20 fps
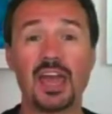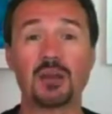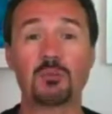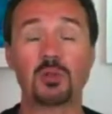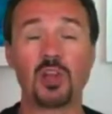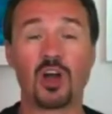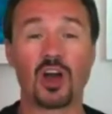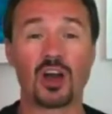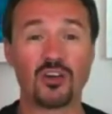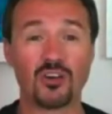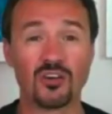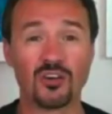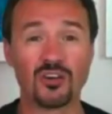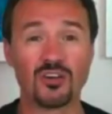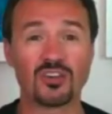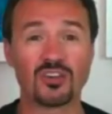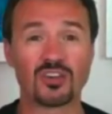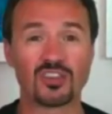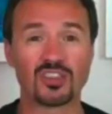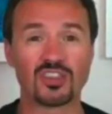animal on
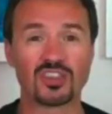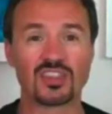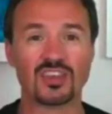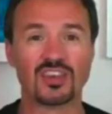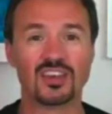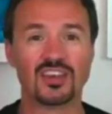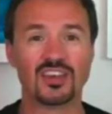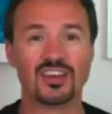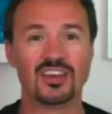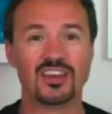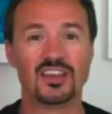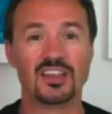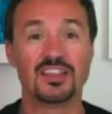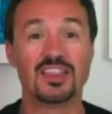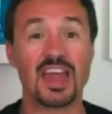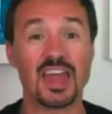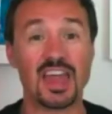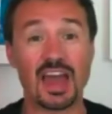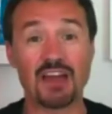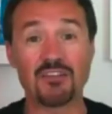Earth,
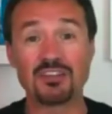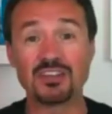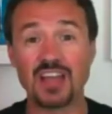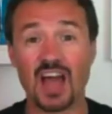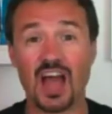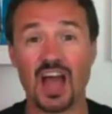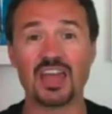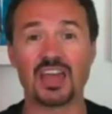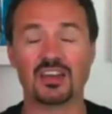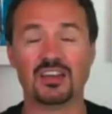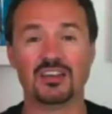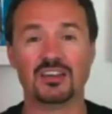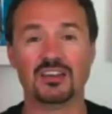they have a diet.